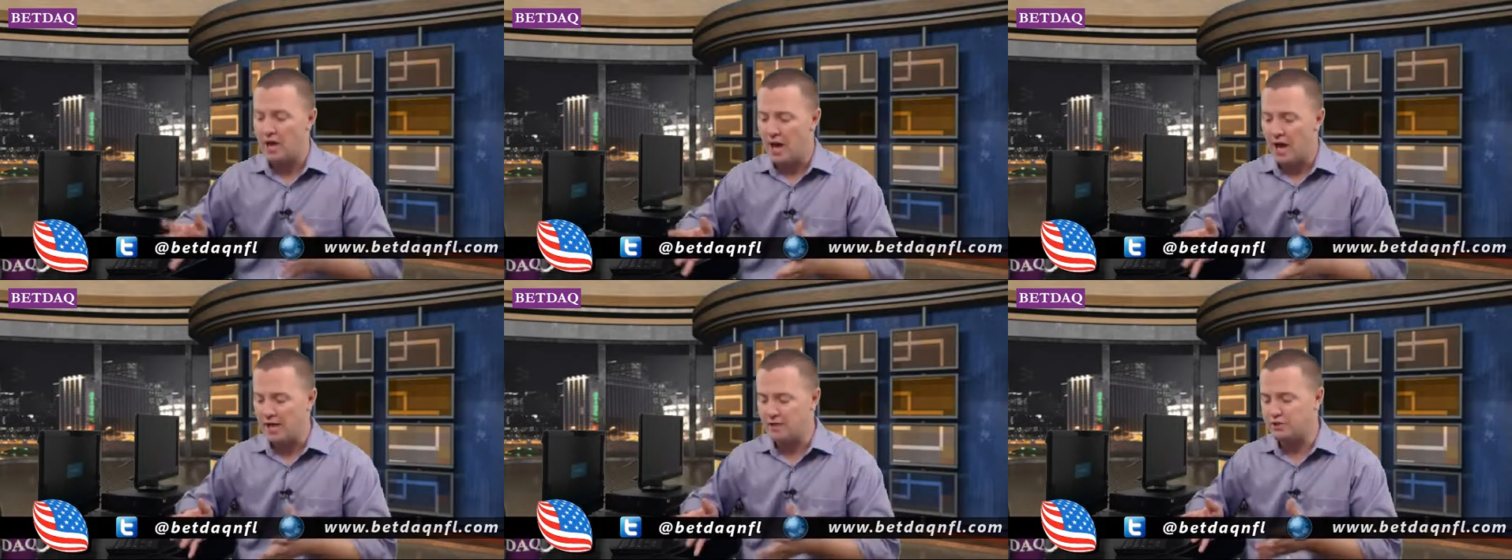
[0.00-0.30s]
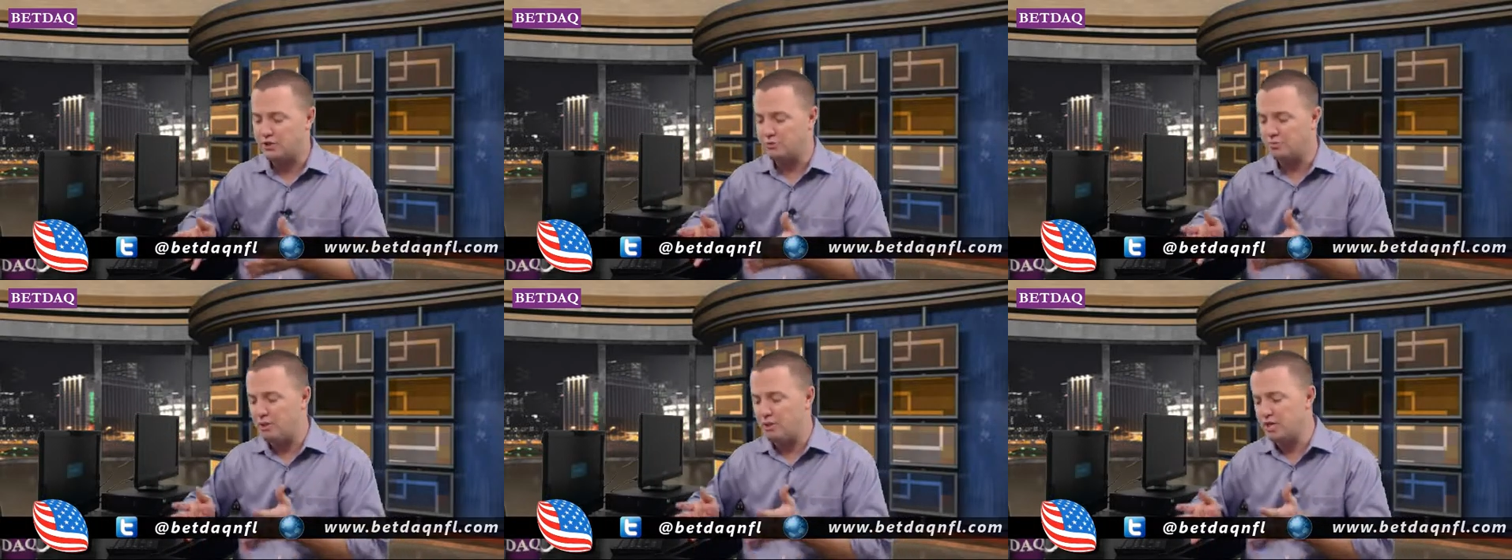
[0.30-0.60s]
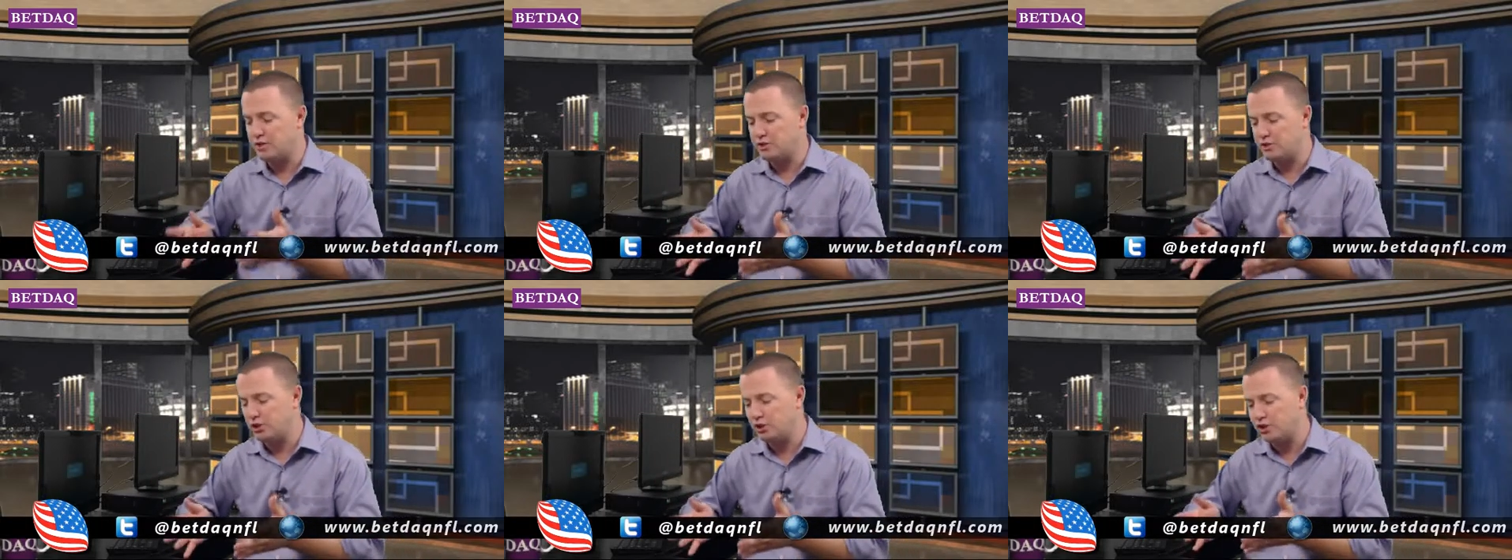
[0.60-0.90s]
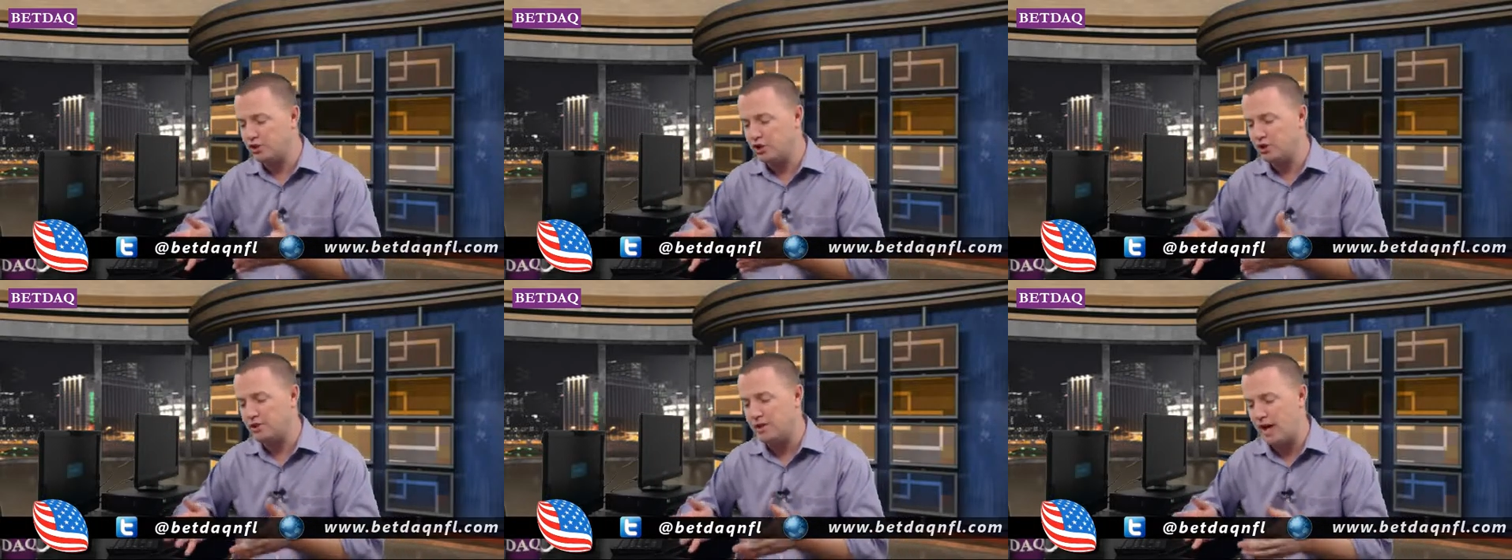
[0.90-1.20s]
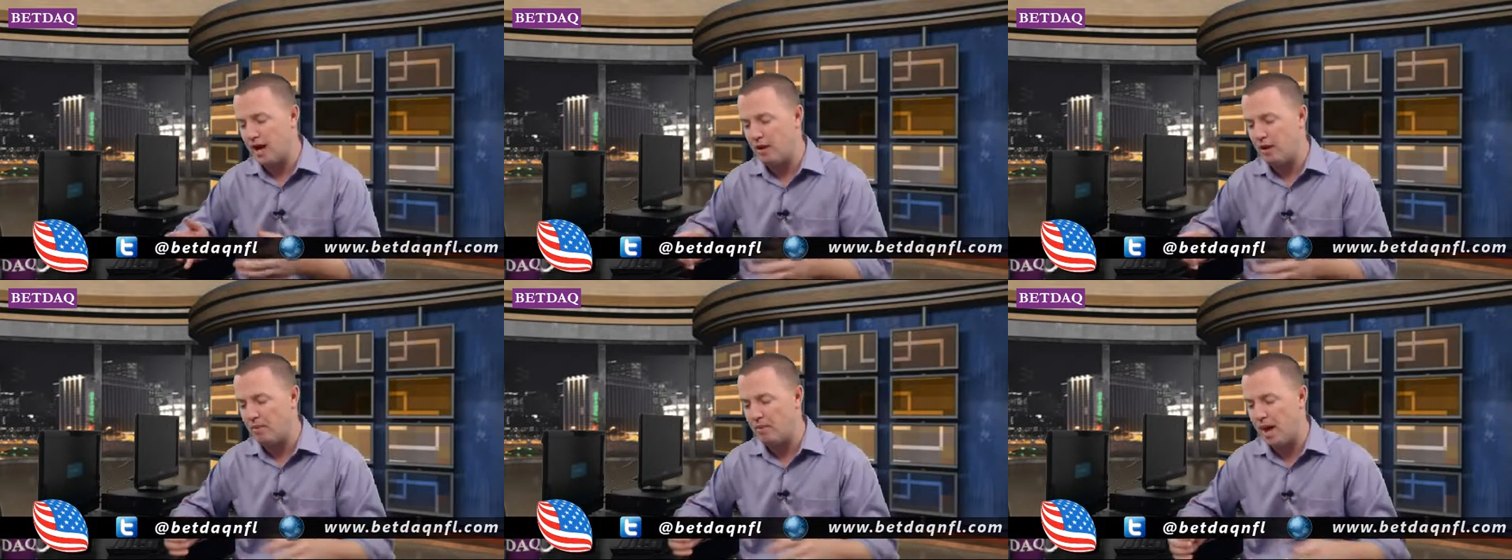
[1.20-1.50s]
and speaks to just
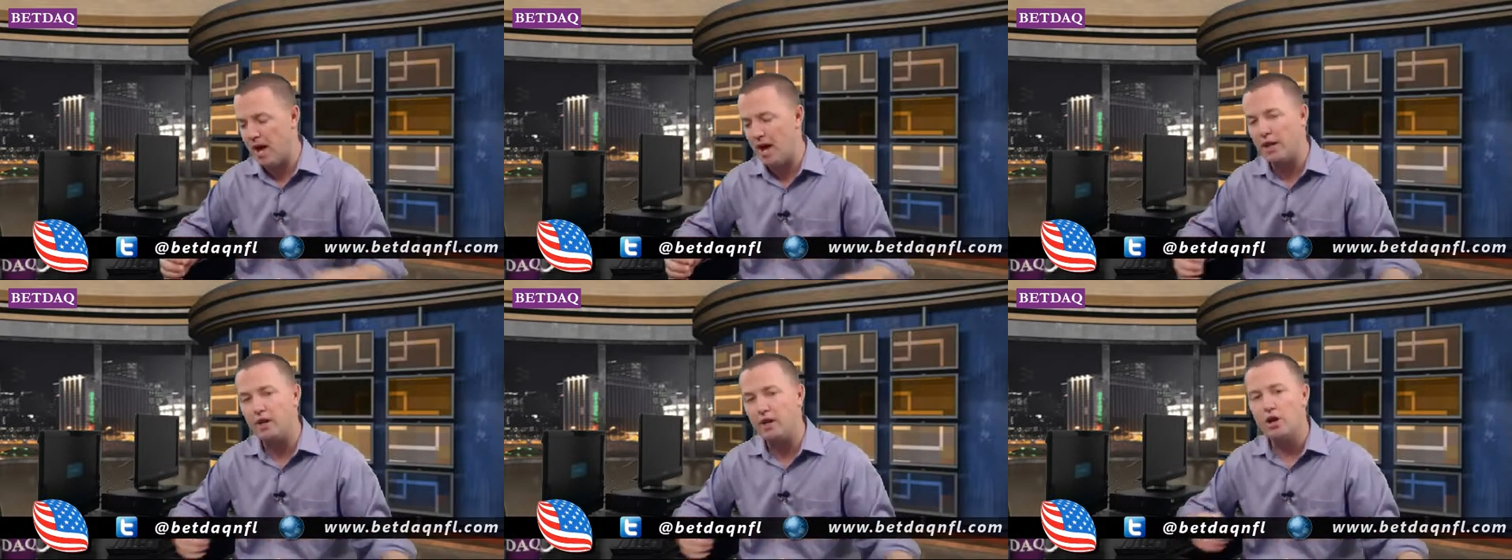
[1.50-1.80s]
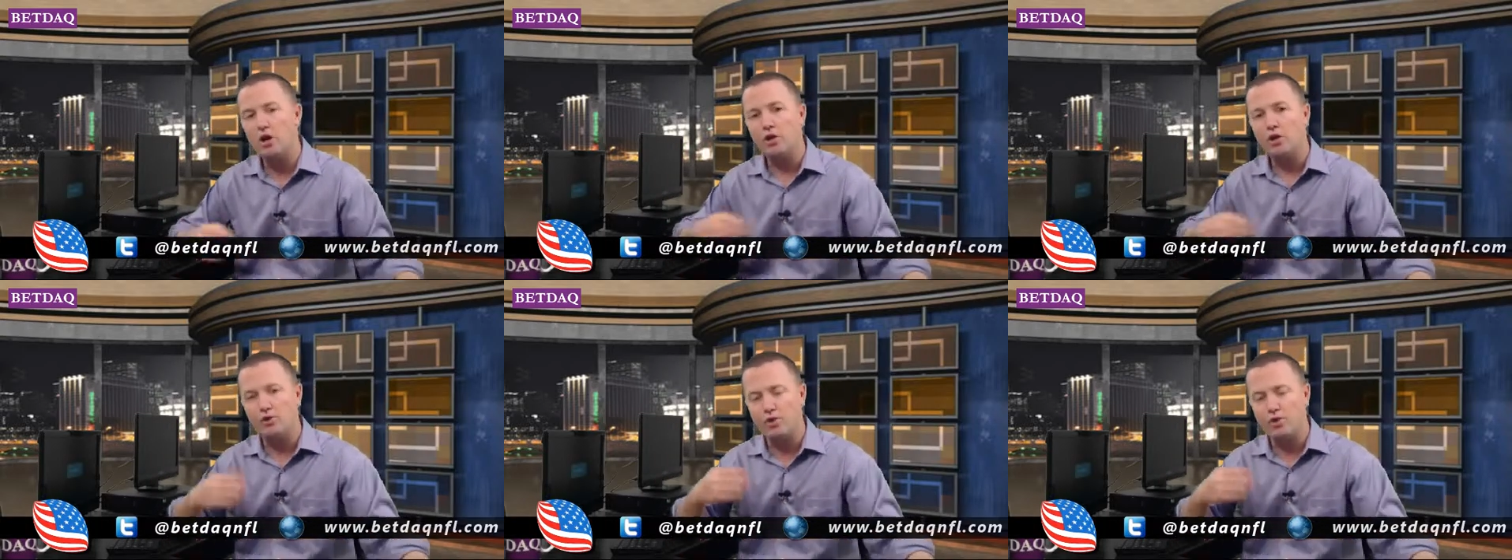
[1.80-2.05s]
how bad